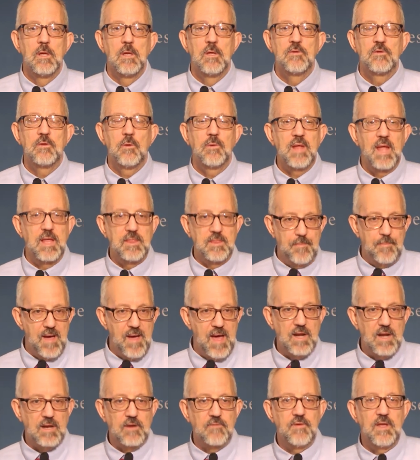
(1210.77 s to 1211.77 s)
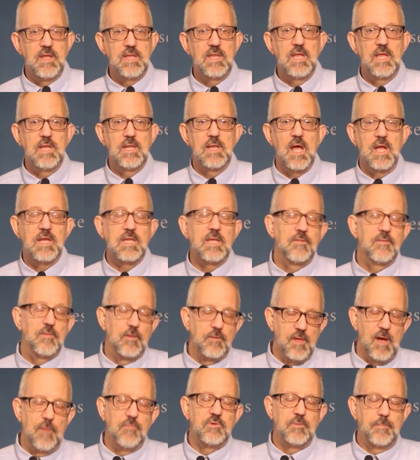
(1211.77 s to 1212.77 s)
So we had the Panic of 1819, though
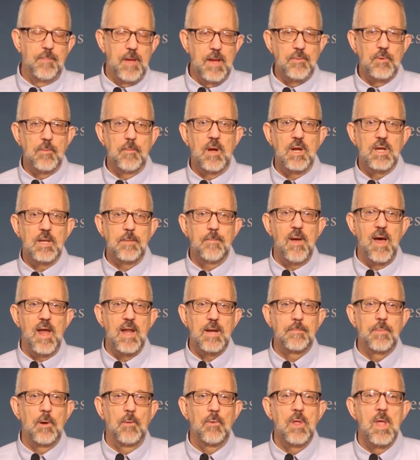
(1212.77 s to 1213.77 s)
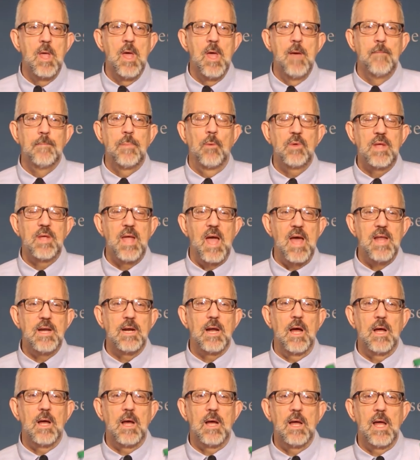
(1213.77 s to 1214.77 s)
that was a paper money panic, but we had
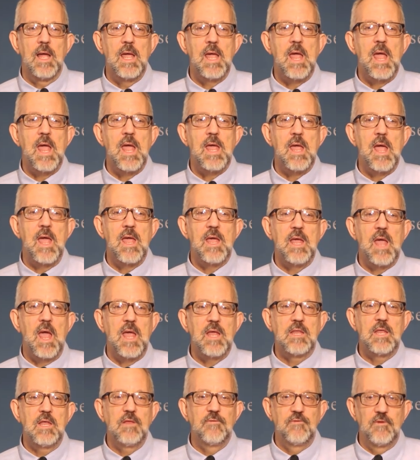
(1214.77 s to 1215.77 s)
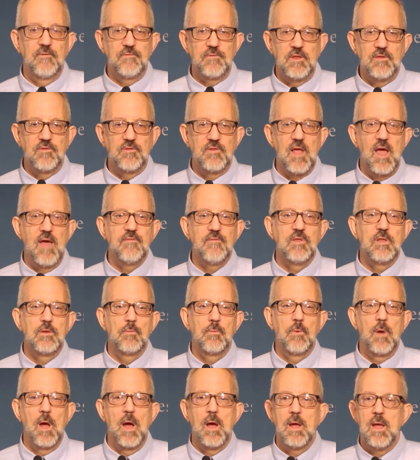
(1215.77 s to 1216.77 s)
1857,
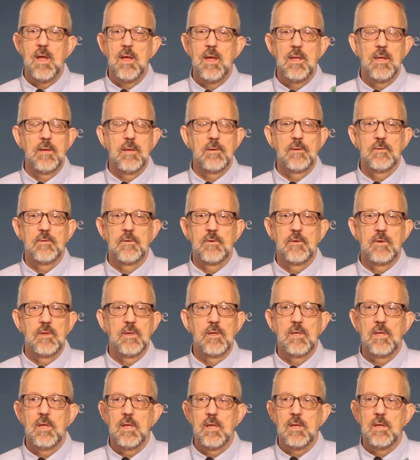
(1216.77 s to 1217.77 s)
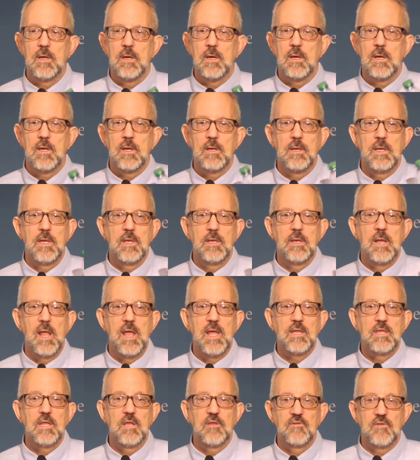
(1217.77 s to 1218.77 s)
in
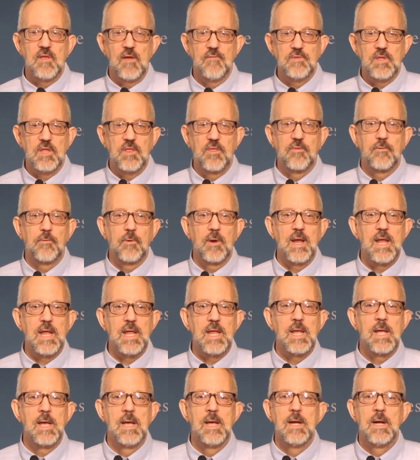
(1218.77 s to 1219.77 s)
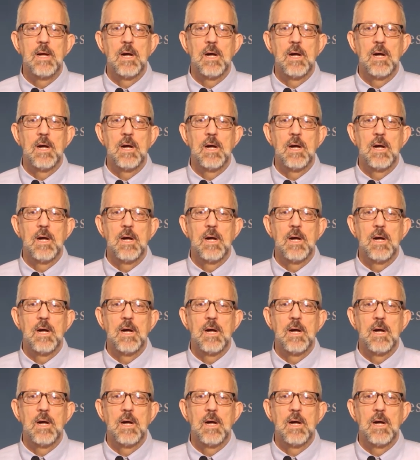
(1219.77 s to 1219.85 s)
1873,